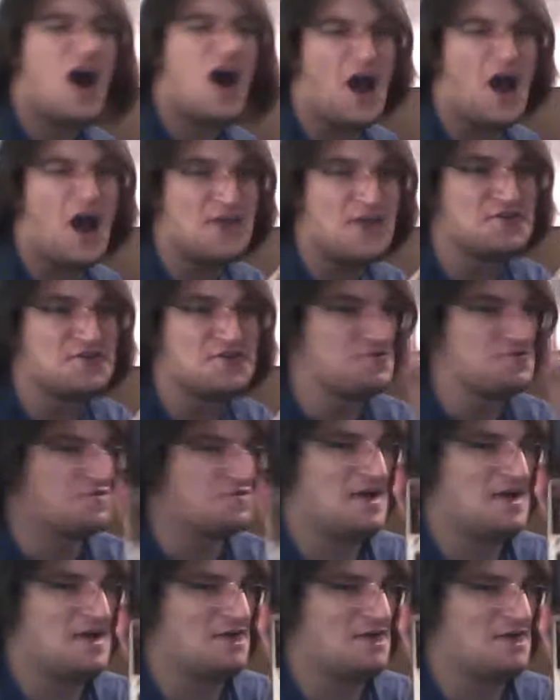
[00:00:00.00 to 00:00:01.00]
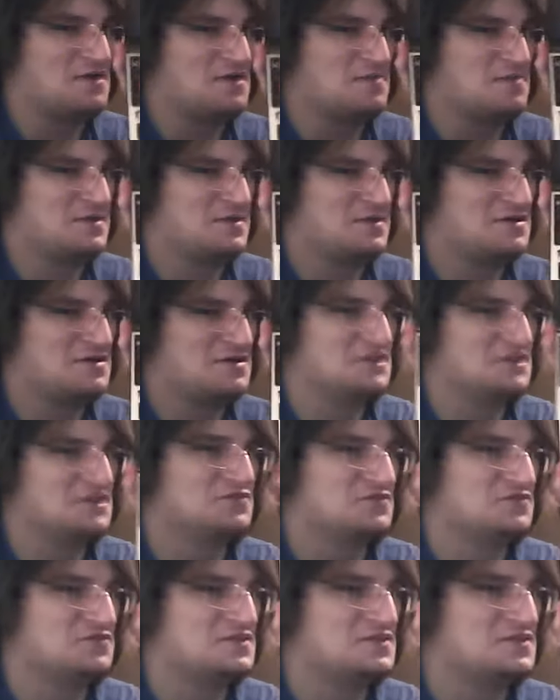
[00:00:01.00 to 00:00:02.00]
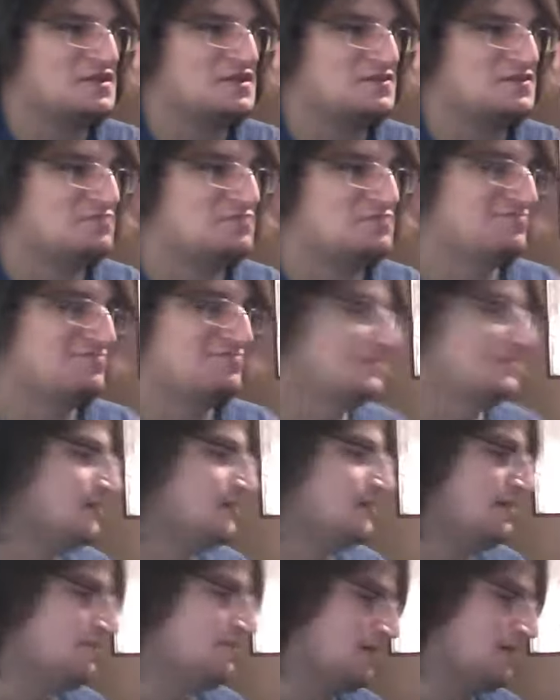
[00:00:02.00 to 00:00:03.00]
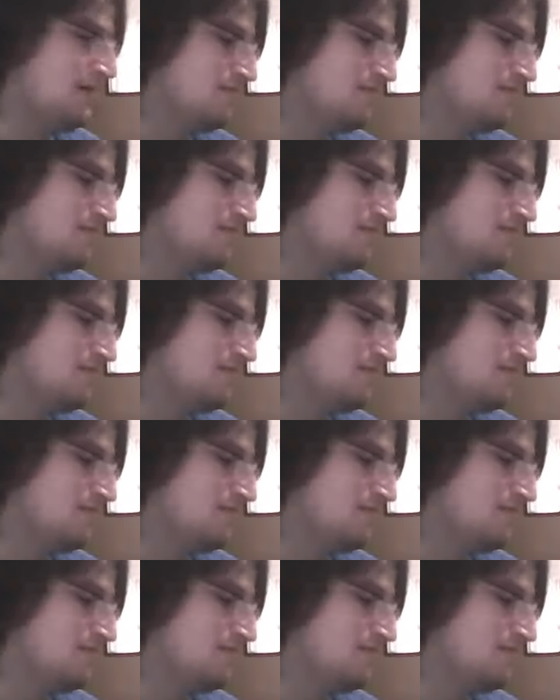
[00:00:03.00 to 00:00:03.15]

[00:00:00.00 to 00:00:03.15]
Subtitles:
I don't know how it applies with this, but anyway.